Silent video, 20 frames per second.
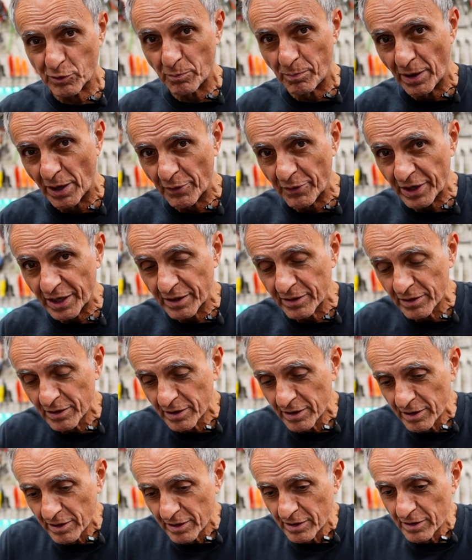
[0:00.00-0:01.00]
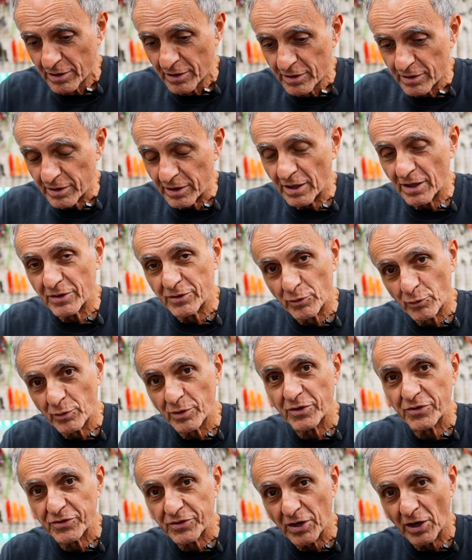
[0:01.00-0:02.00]
bearing? Yeah, the
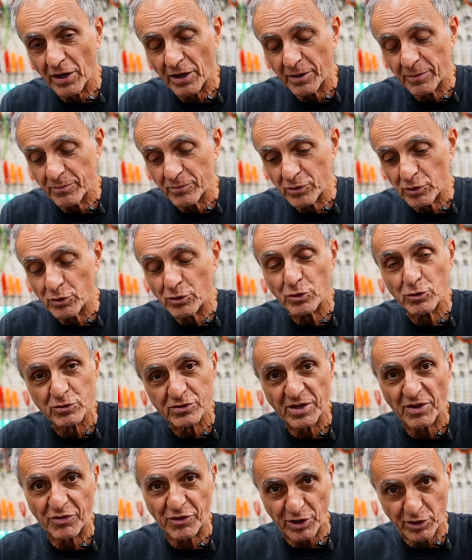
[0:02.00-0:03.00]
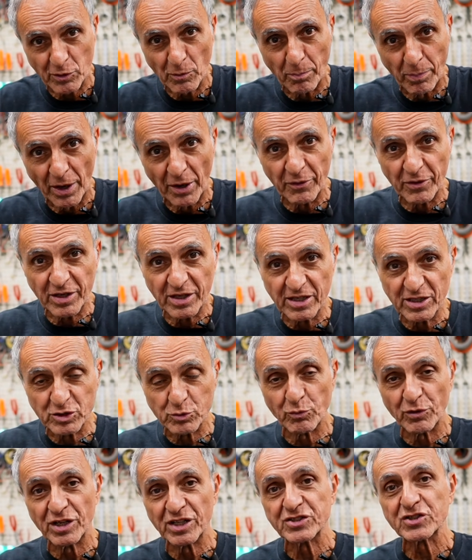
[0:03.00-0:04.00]
only time you use a thicker bearing is
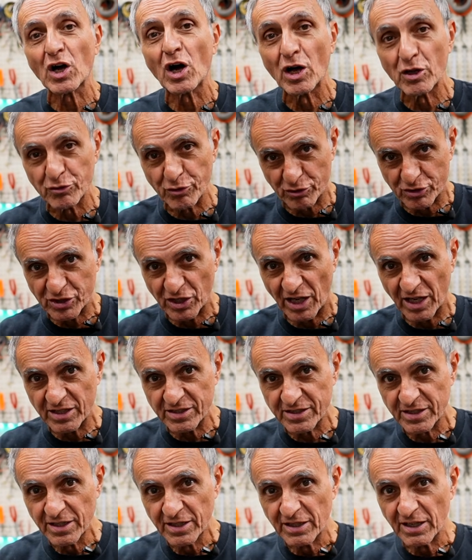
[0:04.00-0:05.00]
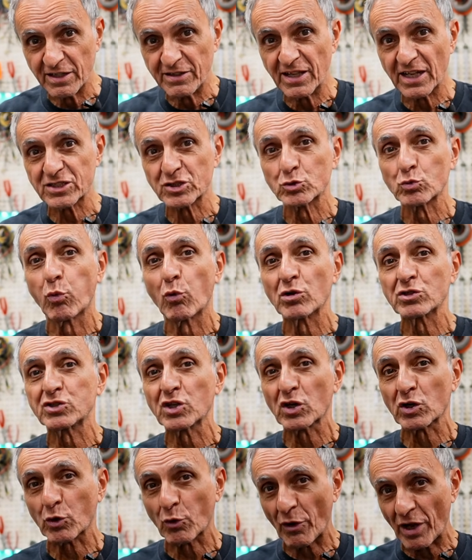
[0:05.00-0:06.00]
when it's undersized, and that's towards
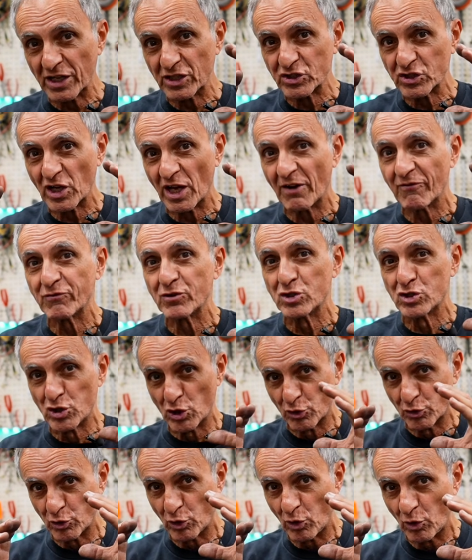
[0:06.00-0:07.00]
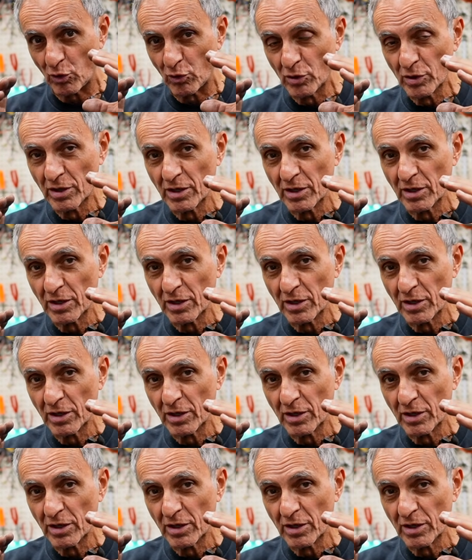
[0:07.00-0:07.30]
the crankshaft journal.